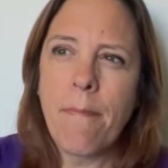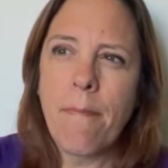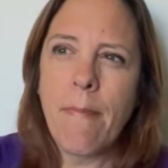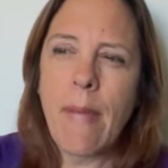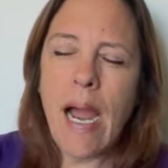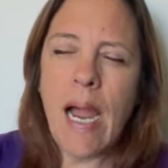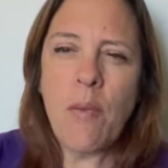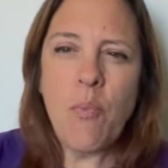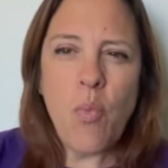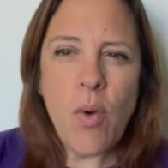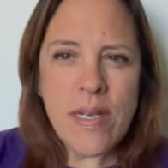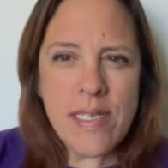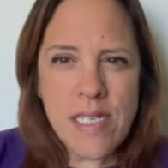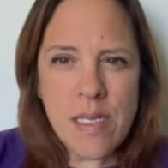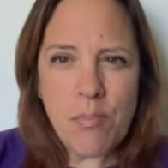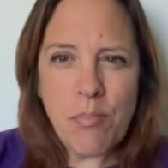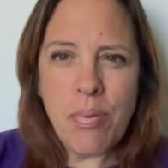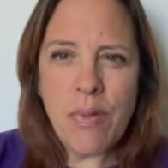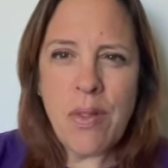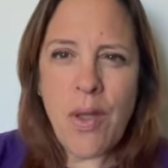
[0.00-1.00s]
I
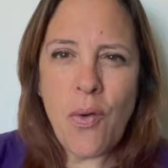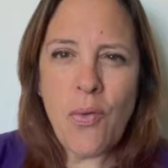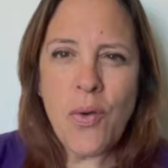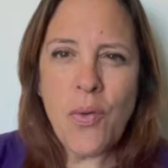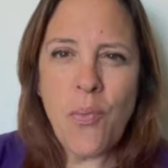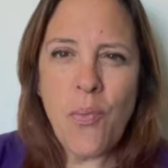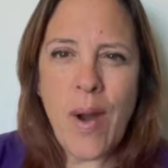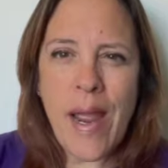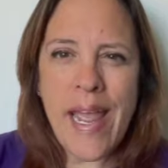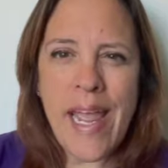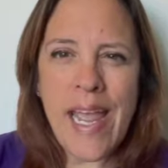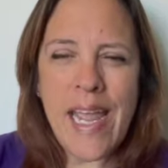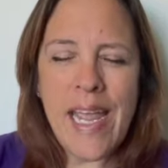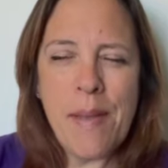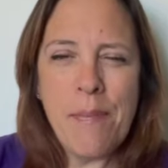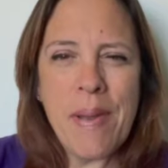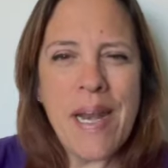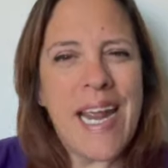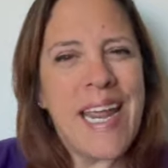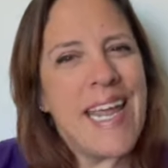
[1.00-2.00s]
wasn't blown away,
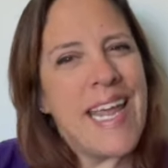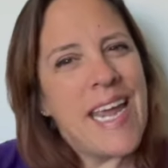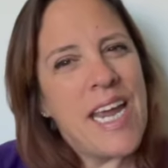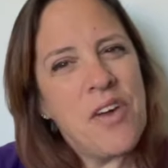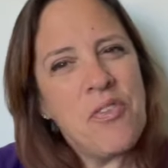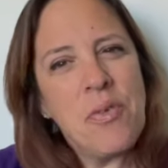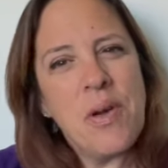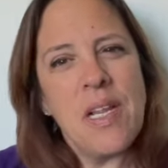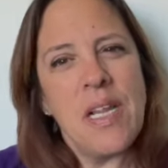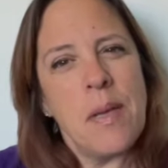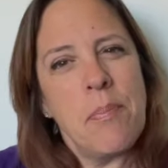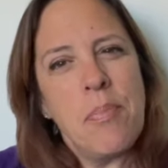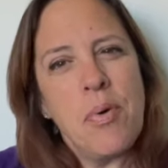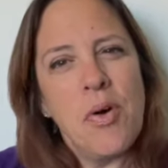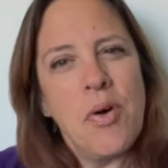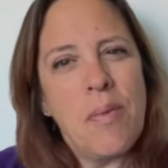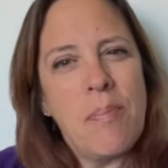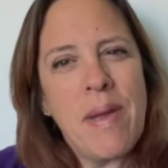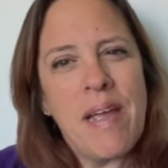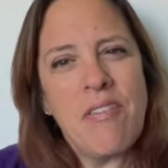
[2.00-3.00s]
but I can't really
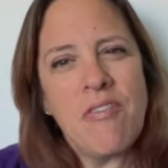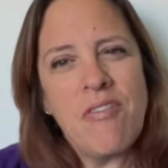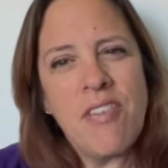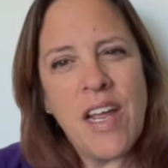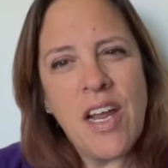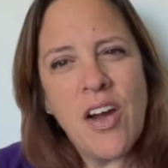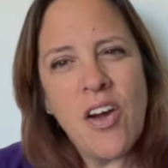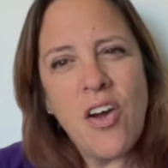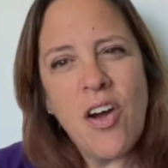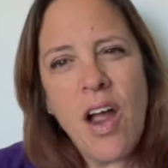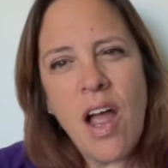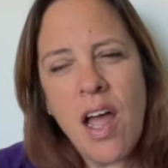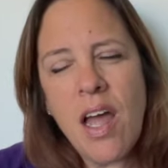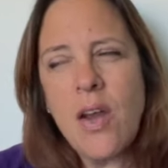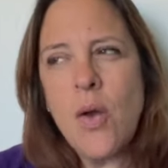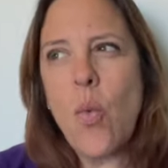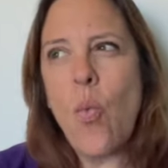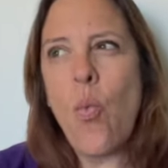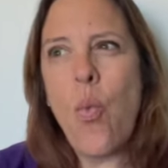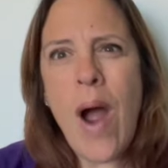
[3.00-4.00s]
put my finger
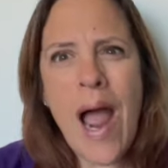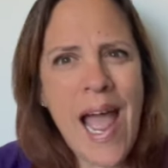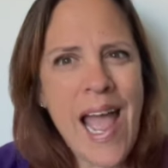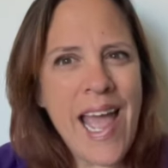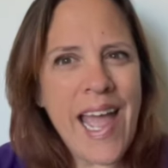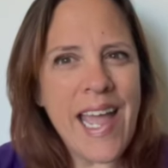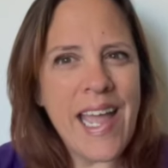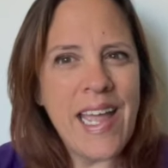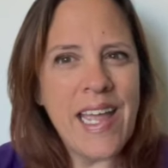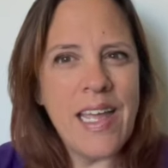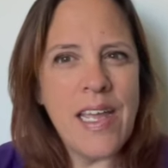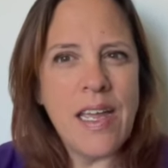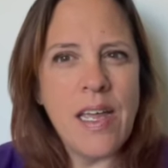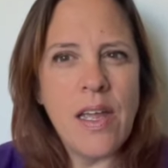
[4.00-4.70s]
on why.